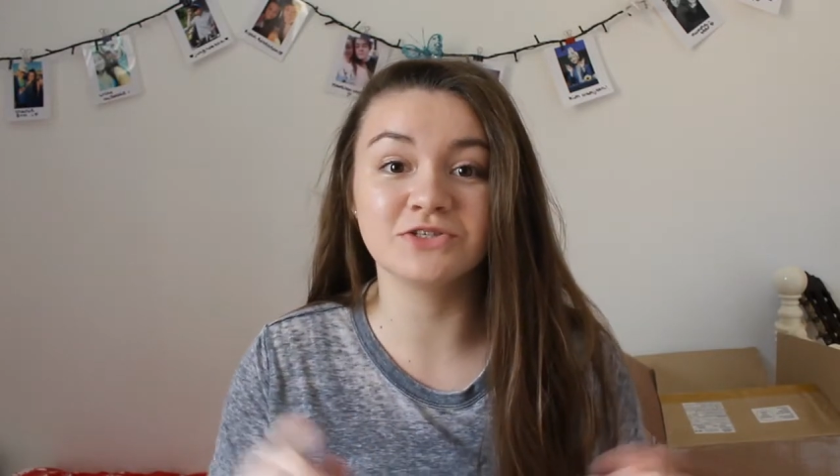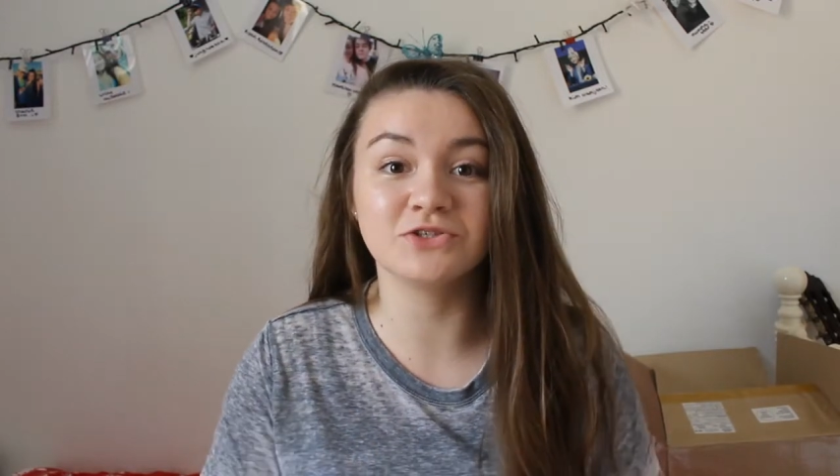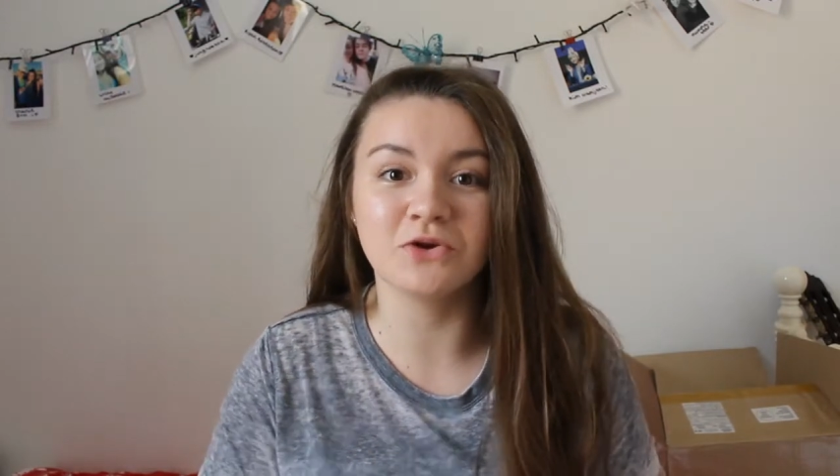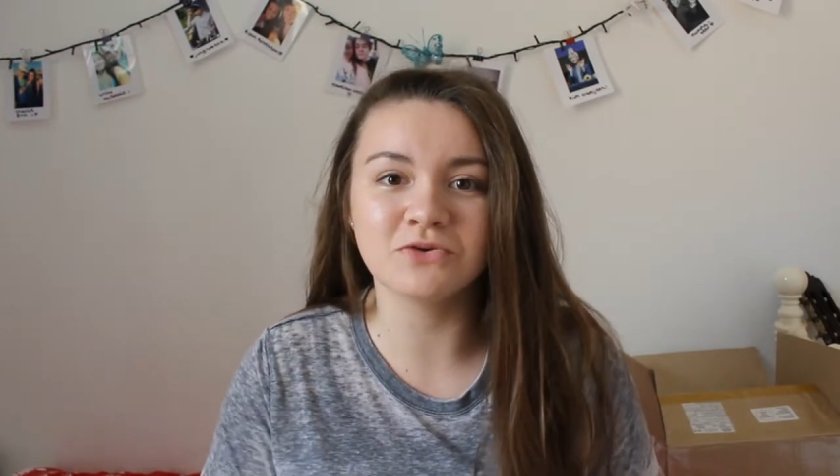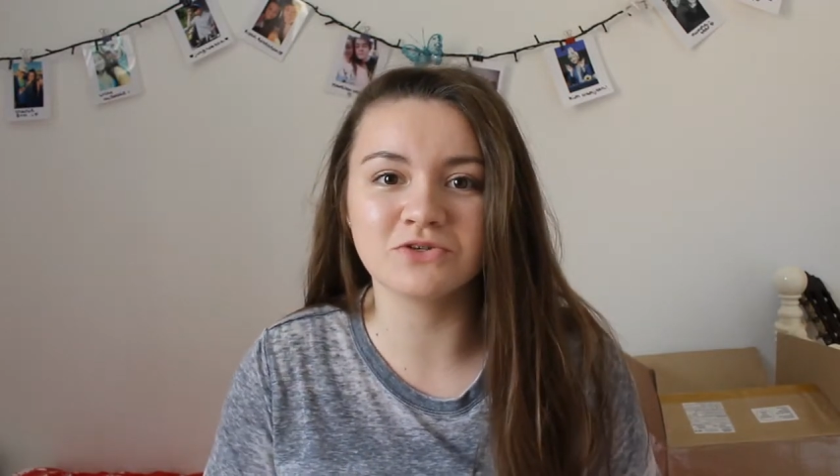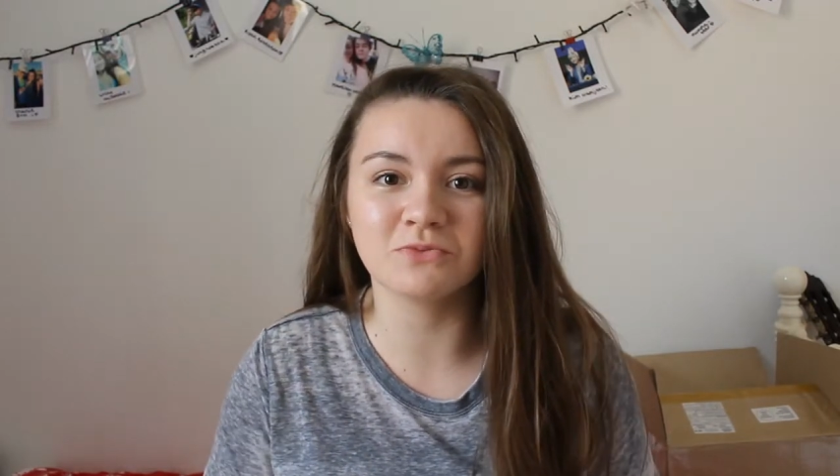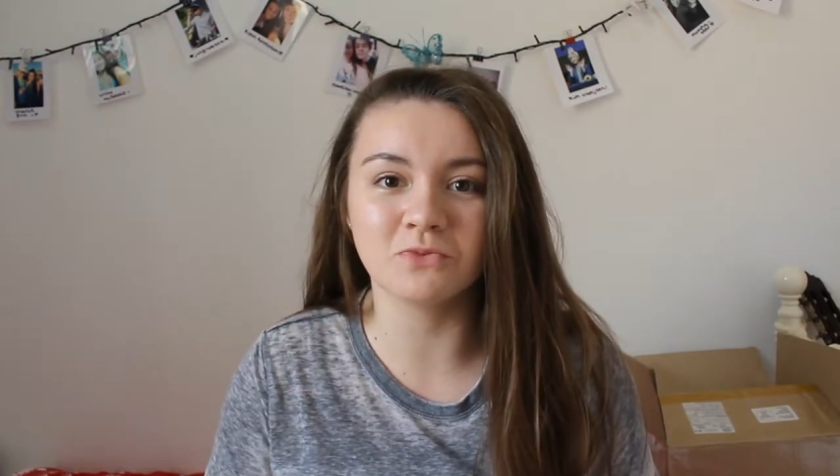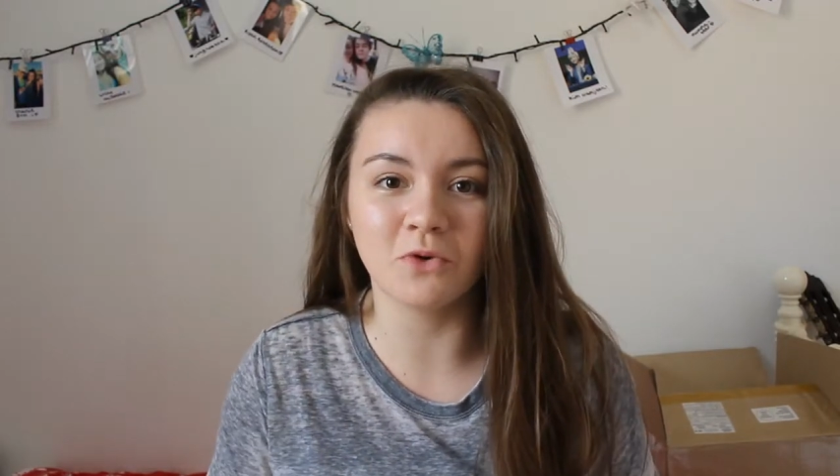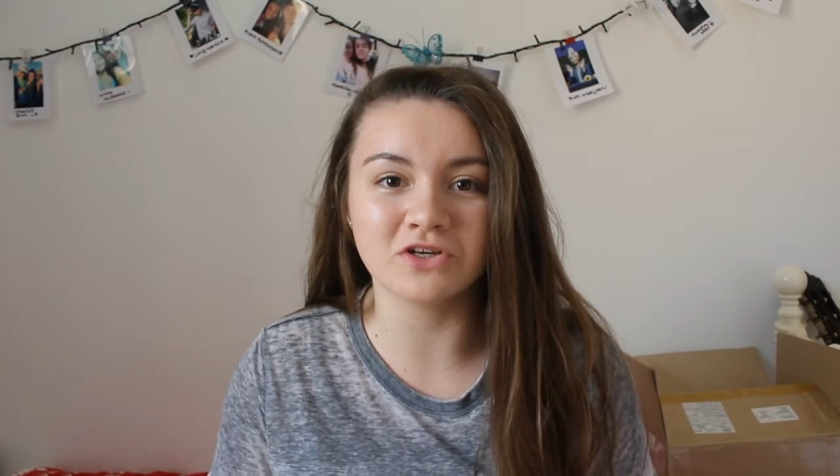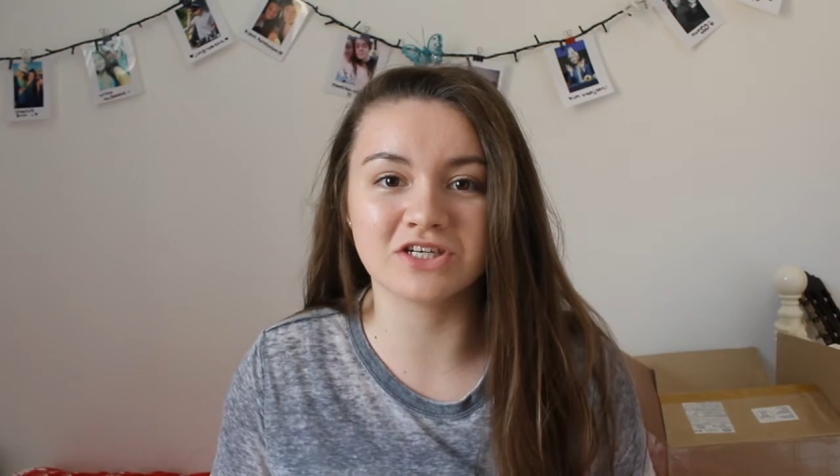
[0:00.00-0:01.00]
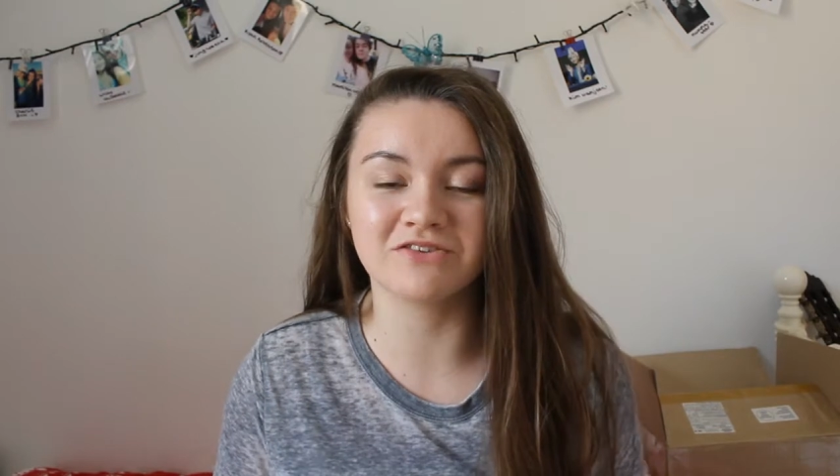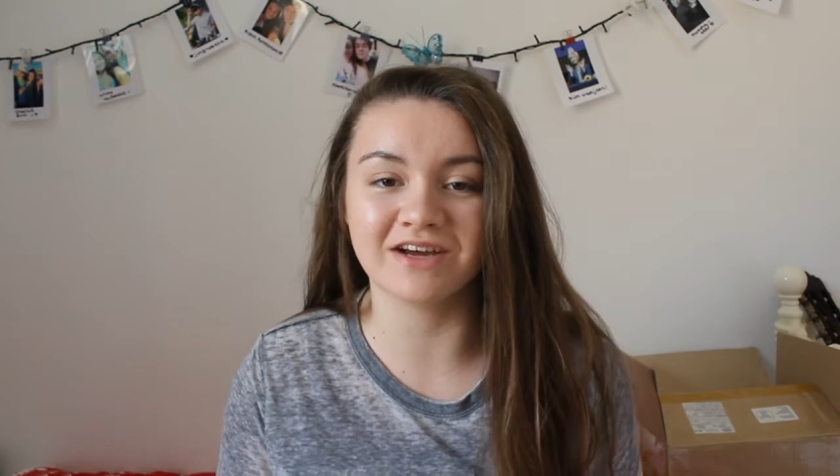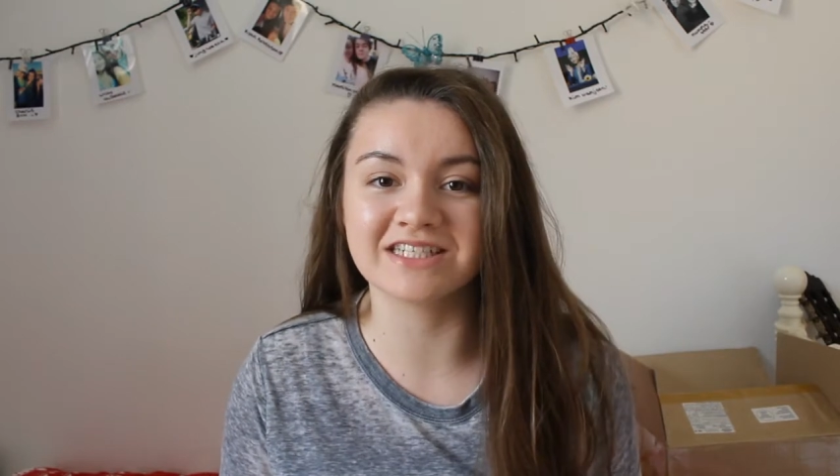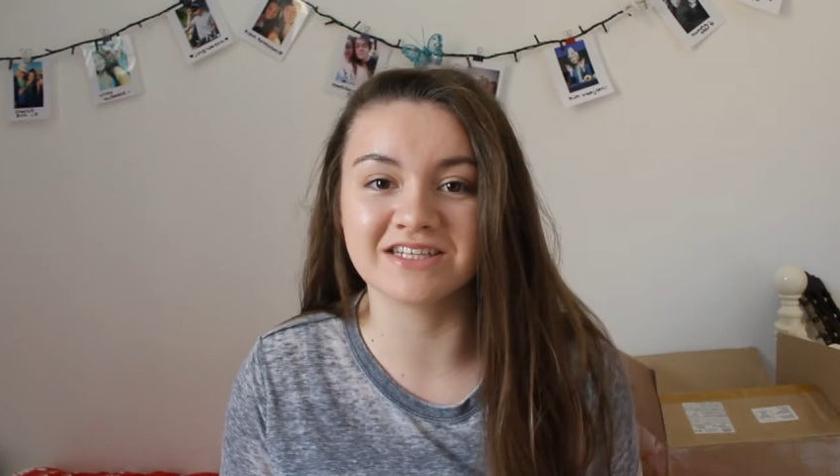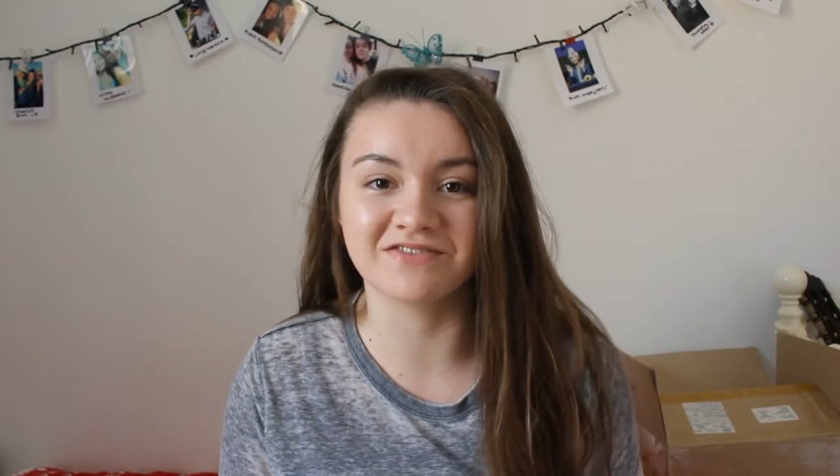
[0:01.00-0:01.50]
don't watch the
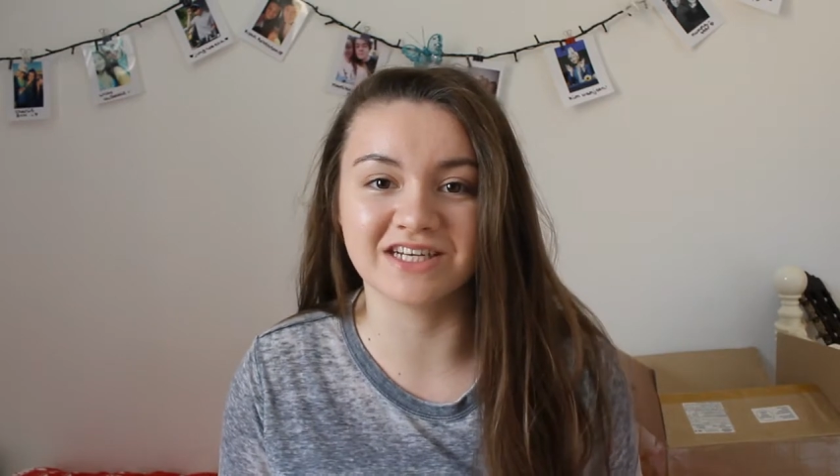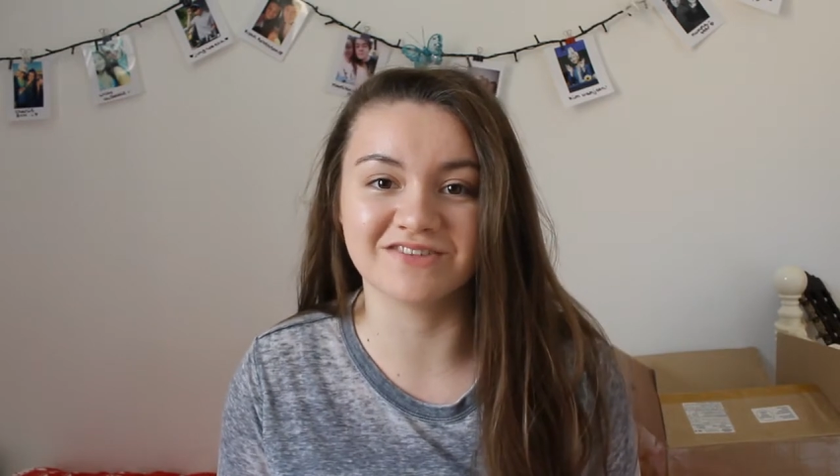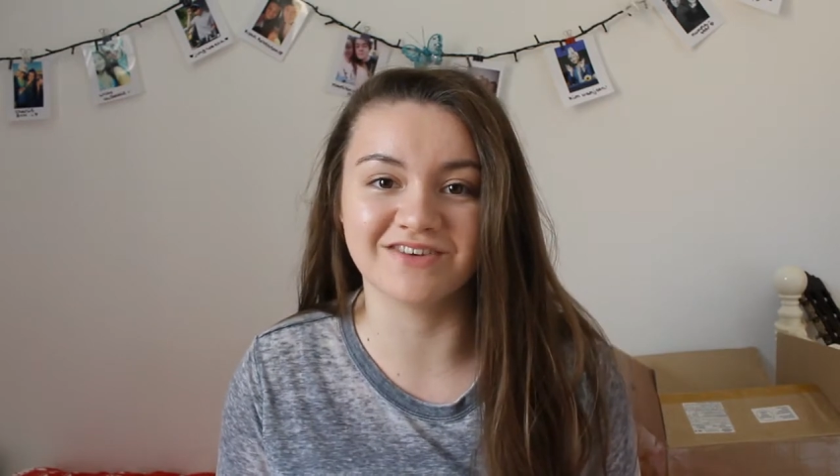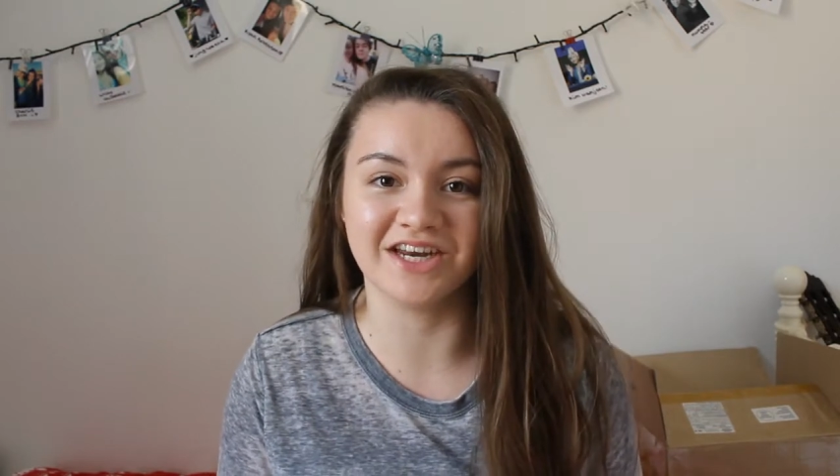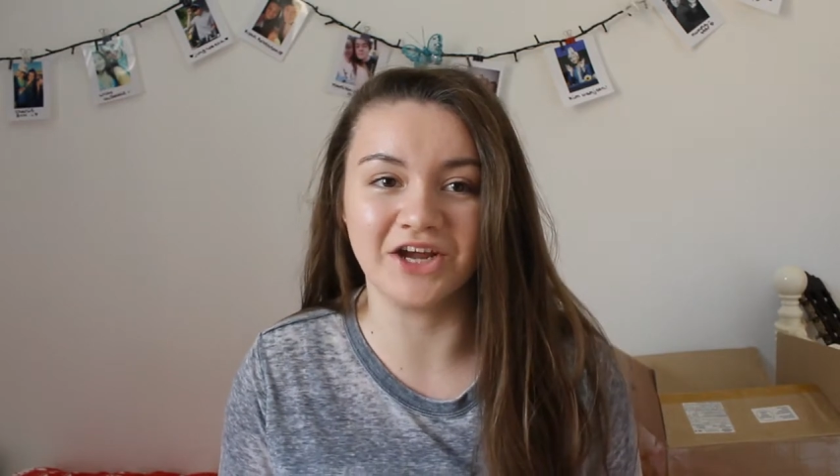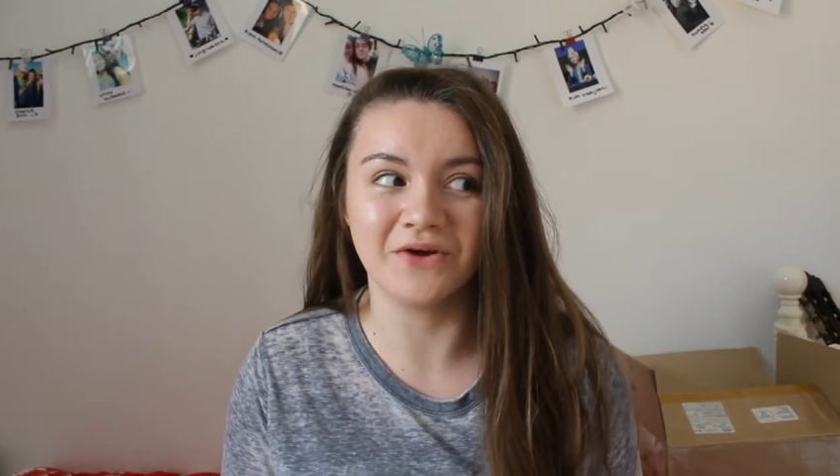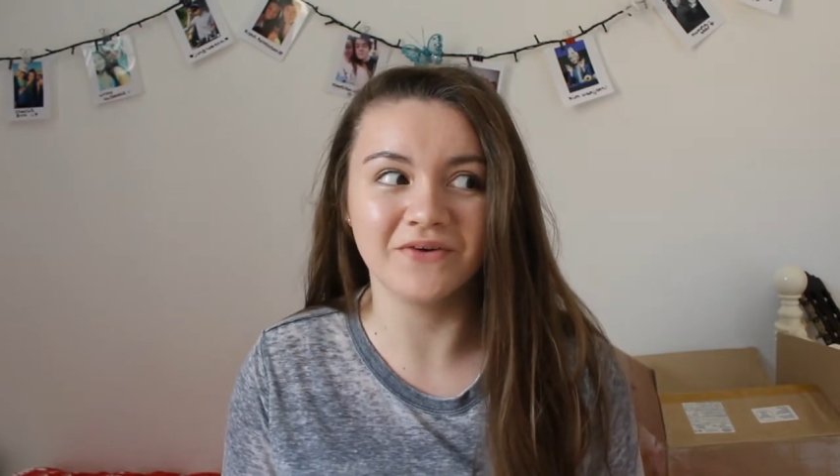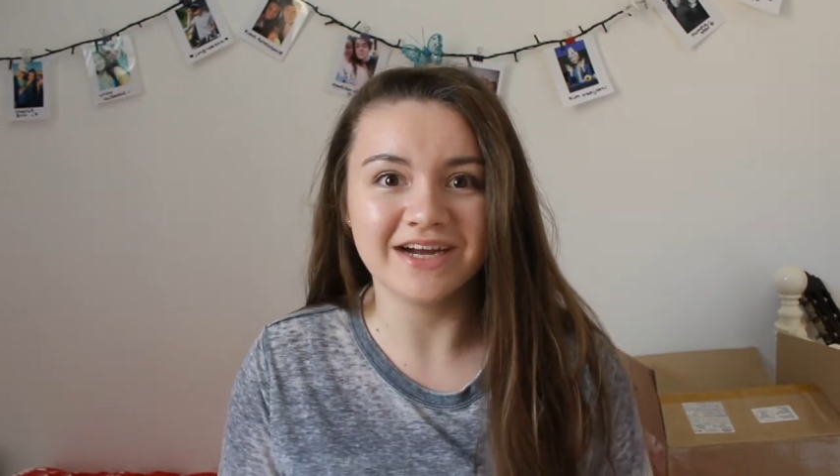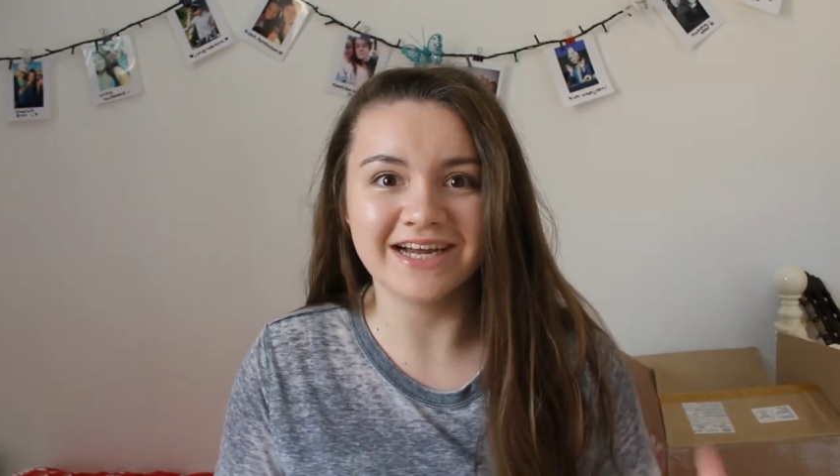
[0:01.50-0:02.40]
rest of this video.